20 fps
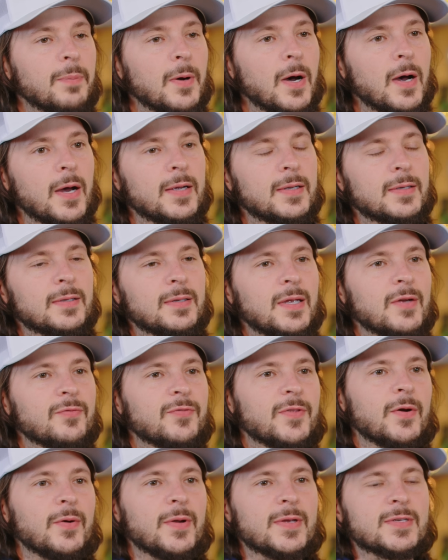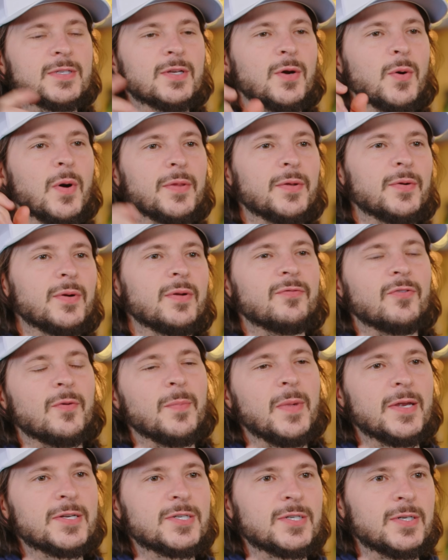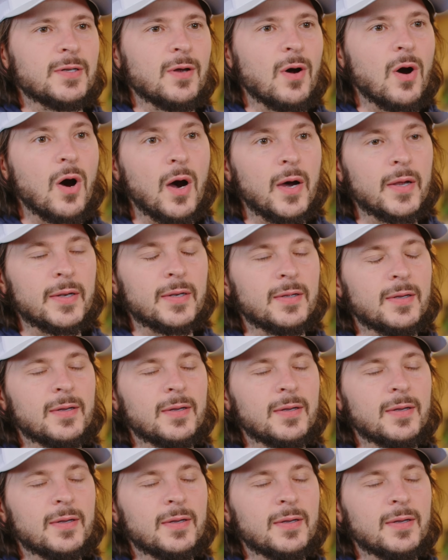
but if there is no other information on